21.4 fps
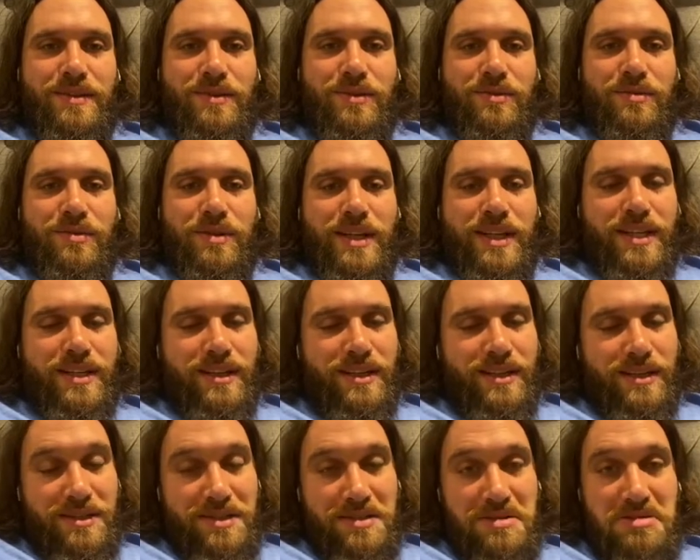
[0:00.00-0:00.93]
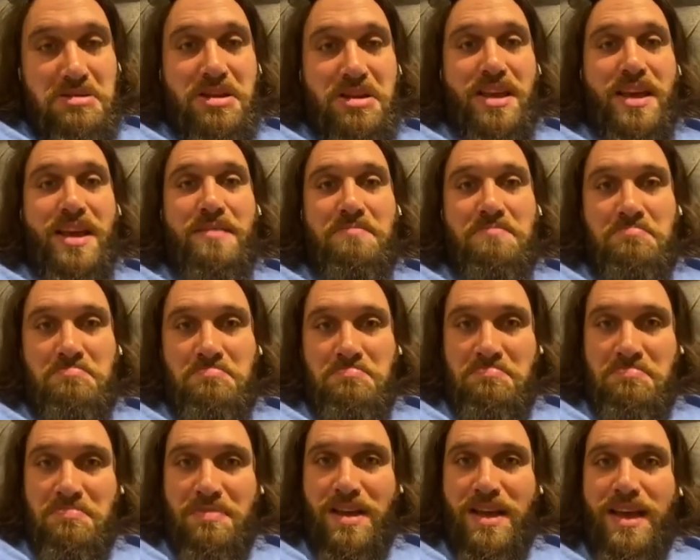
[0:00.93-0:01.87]
White Claws, okay.
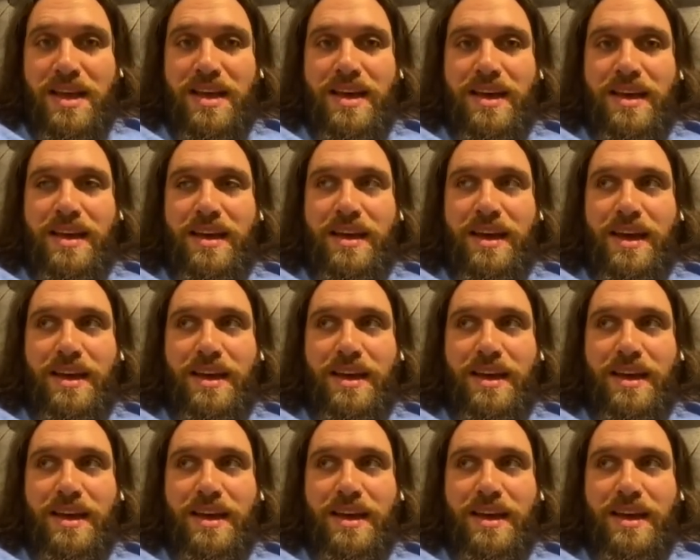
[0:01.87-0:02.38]
I